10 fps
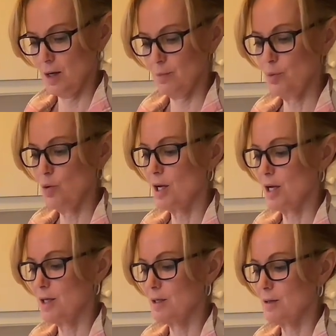and put
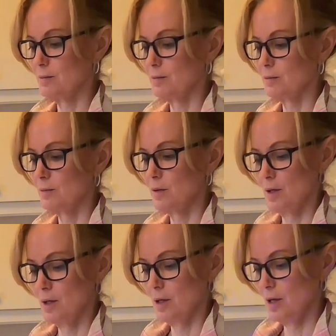it
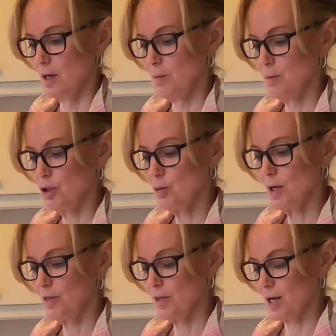in
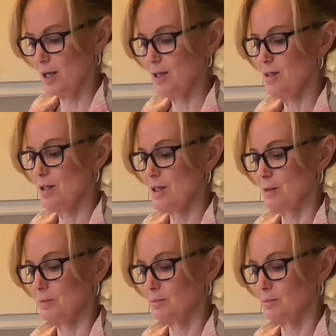between things.